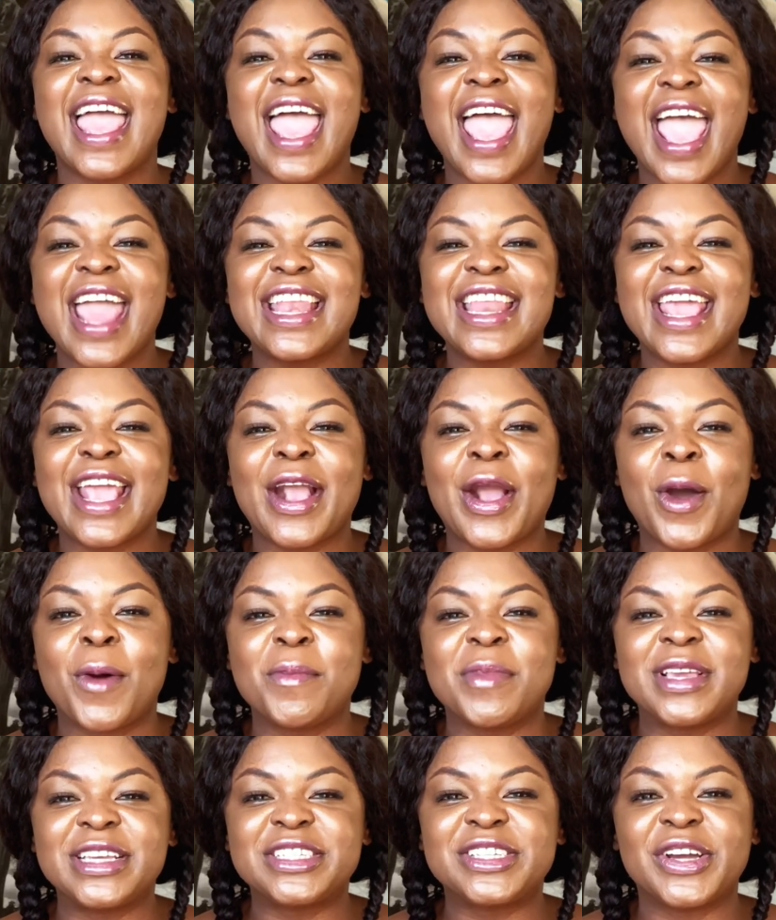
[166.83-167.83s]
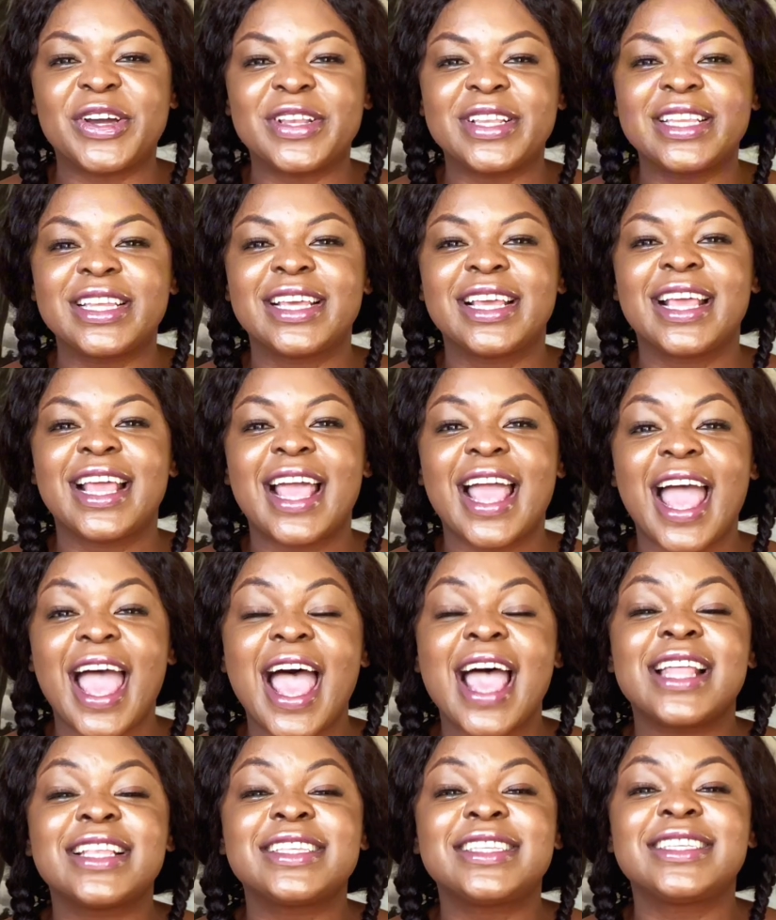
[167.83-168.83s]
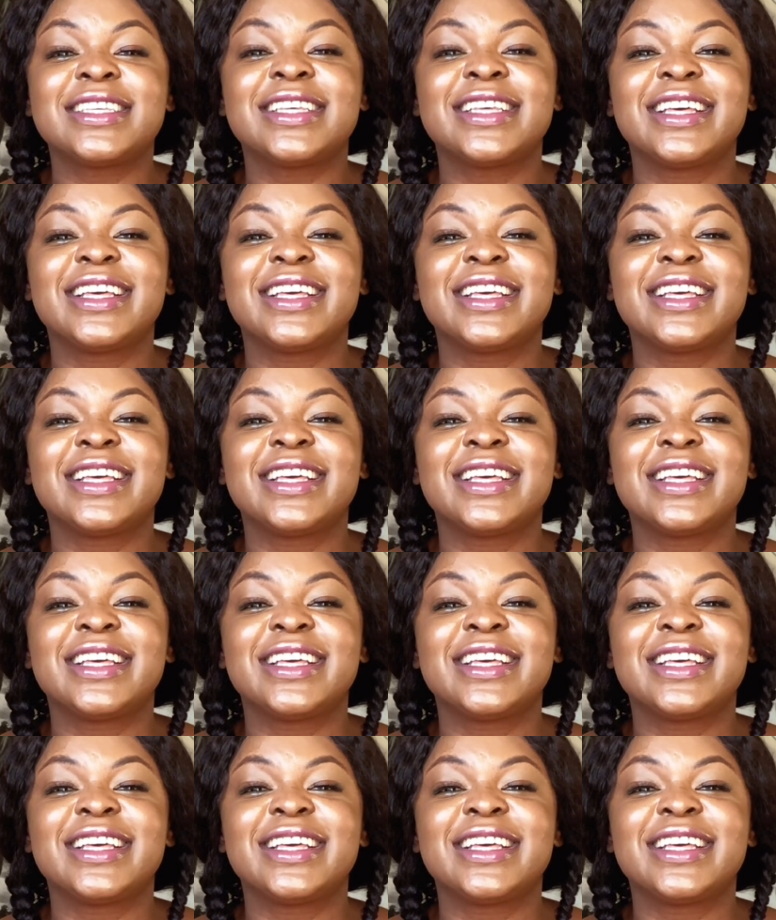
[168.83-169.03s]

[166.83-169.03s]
earn a commission, and